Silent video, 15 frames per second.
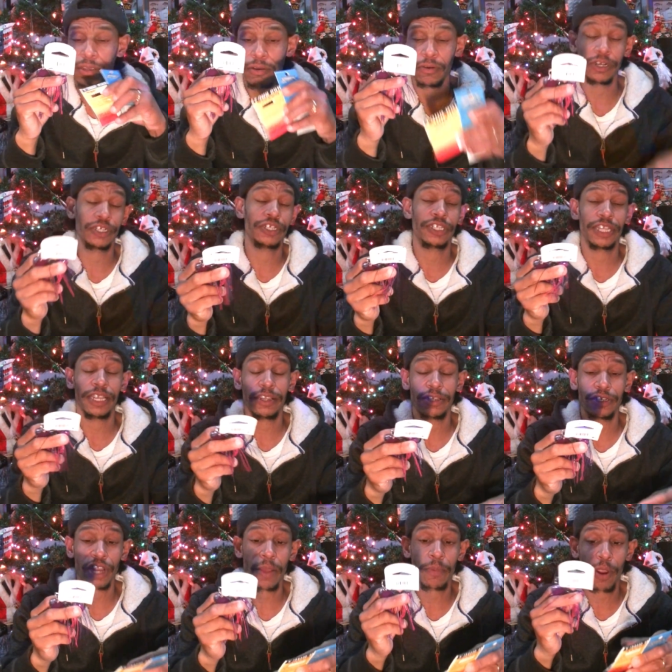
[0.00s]
or I should say,
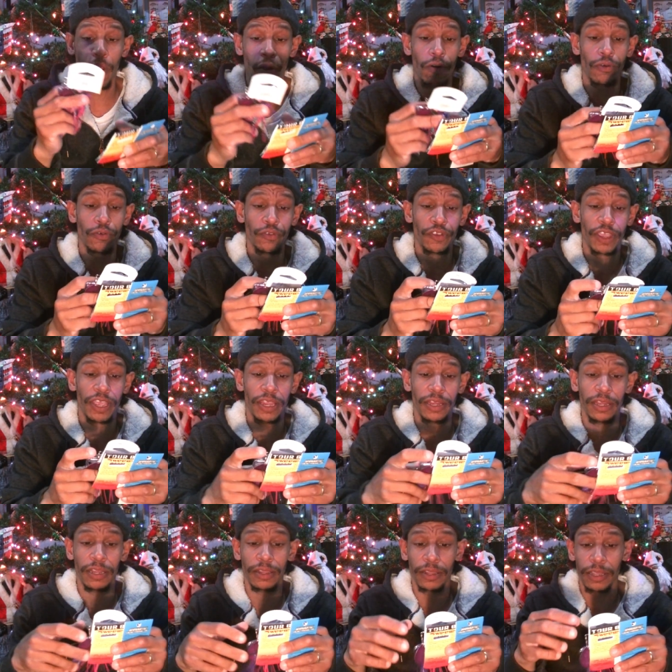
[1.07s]
Shop Karl's
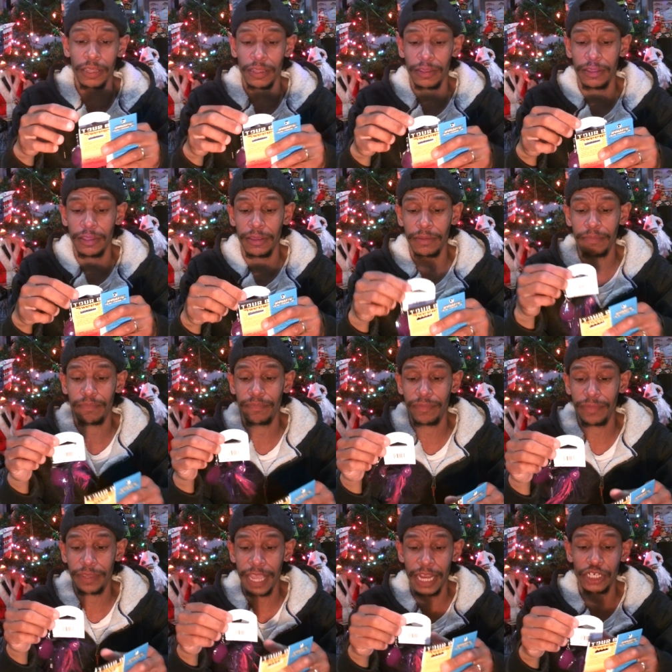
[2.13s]
and uh, the, the
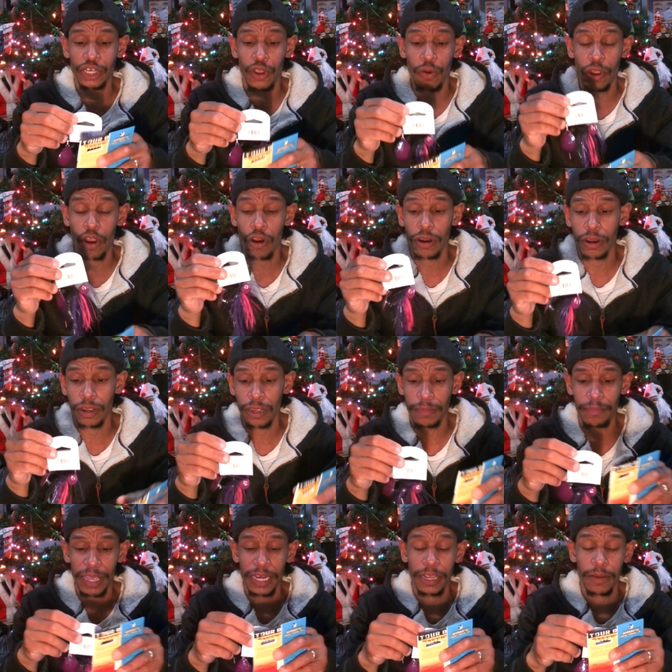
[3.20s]
Catchco car, uh,
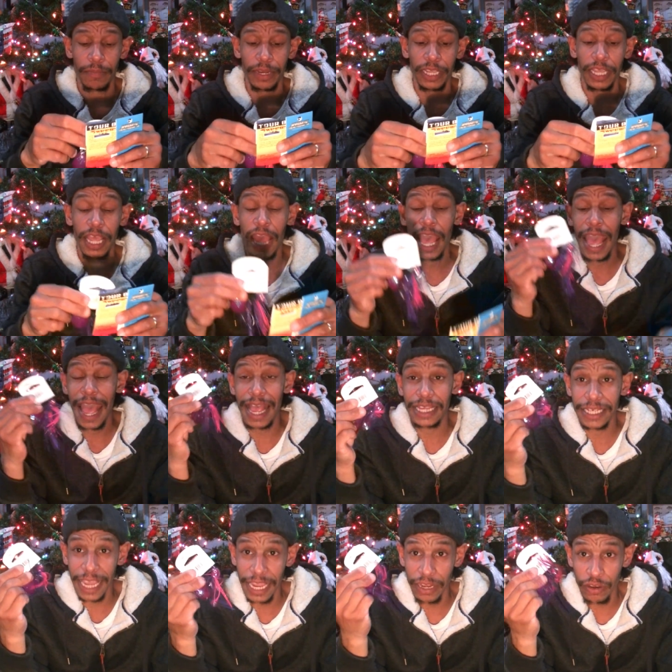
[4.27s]
Bait Company
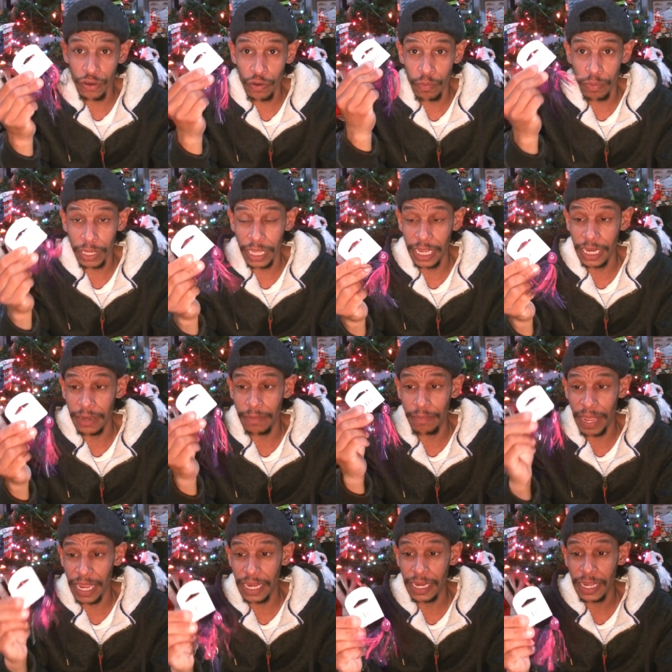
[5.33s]
has a new blade
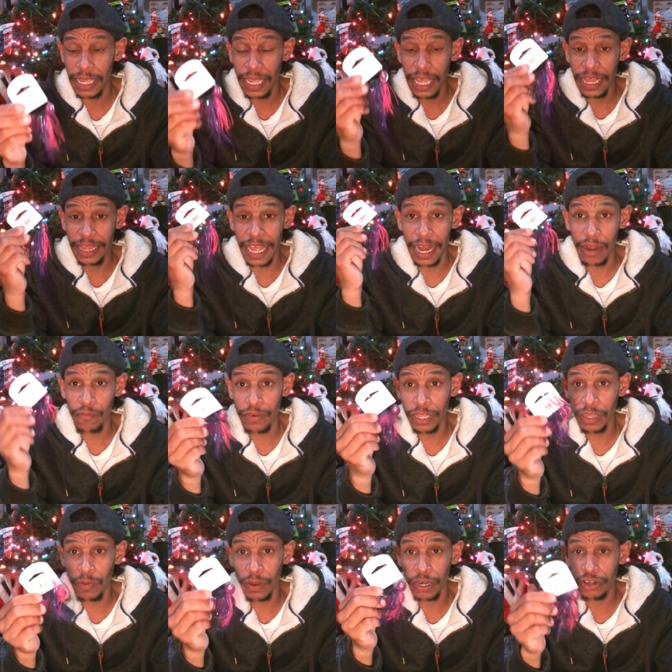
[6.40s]
bait that I
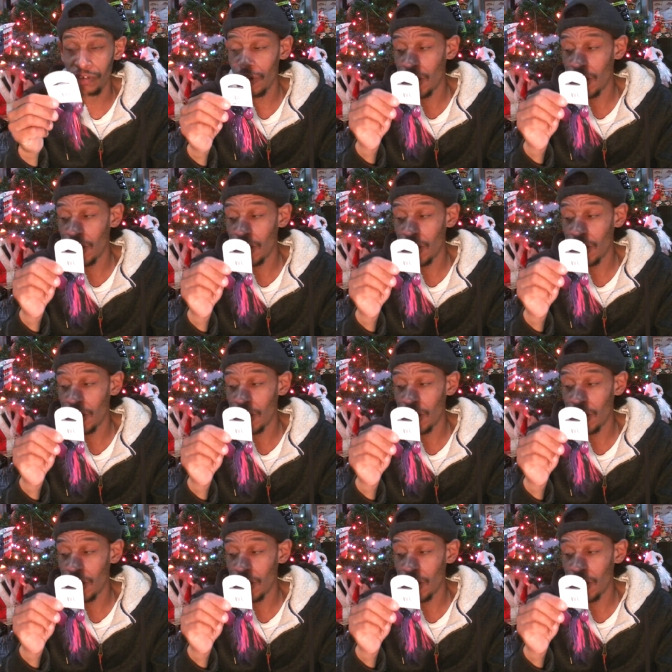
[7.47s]
really want to